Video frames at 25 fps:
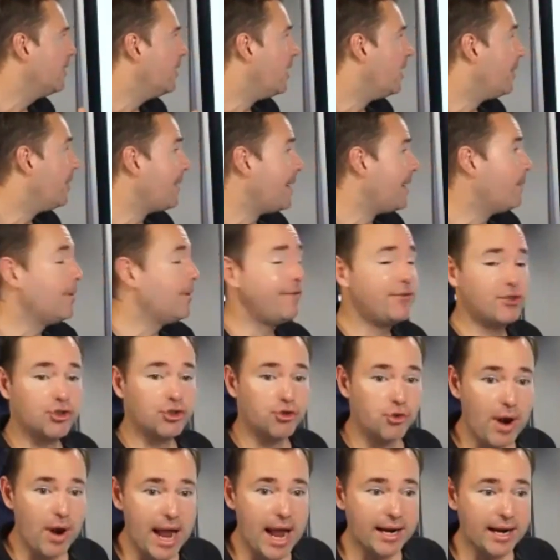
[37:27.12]
And we've
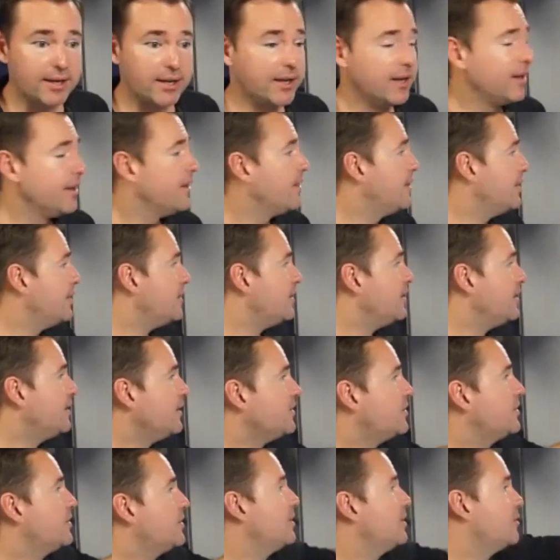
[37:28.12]
tracked
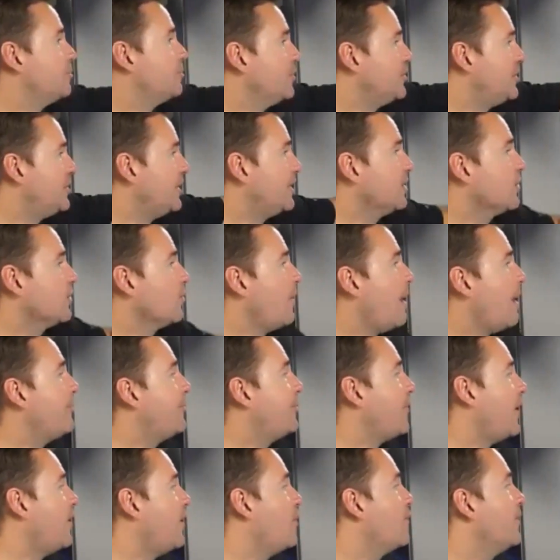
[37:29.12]
this particular
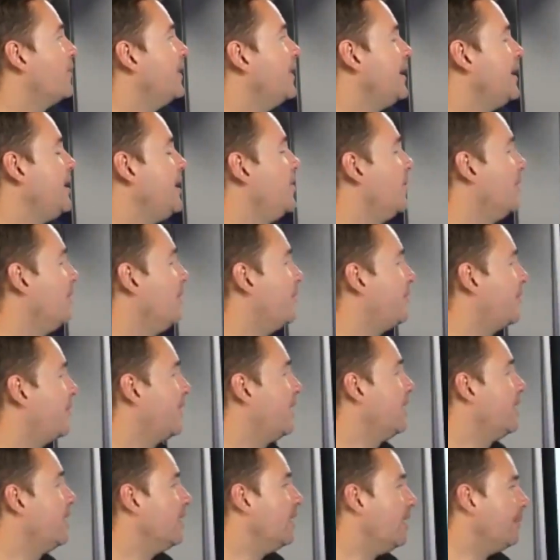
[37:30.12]
website over the years.